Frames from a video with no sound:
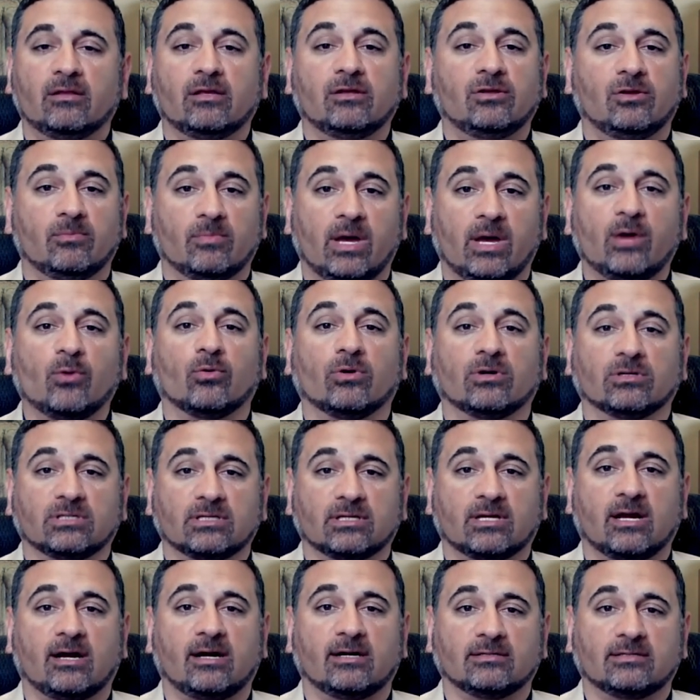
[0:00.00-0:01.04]
then you may want
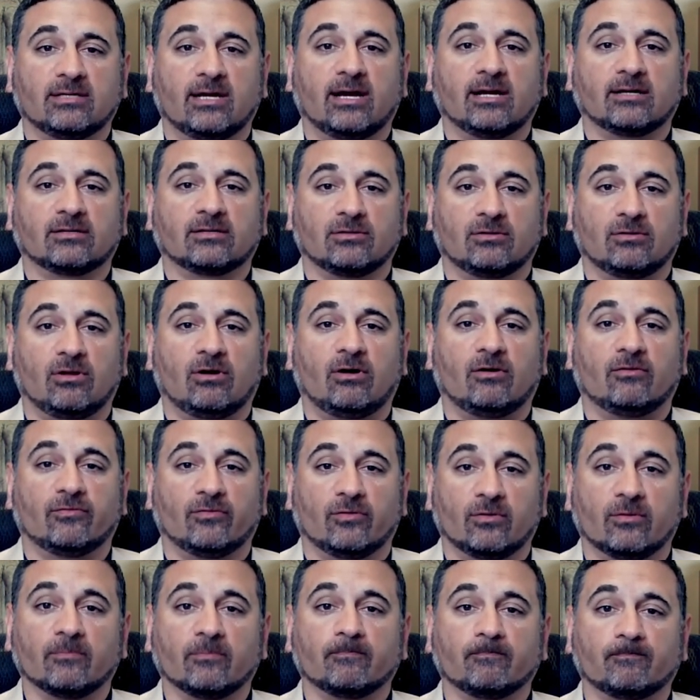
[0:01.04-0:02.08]
to contact a law
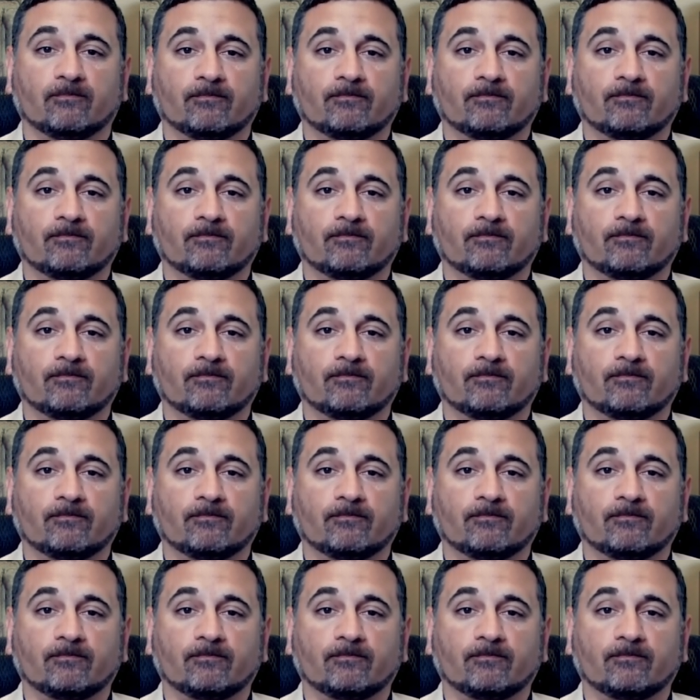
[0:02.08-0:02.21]
firm.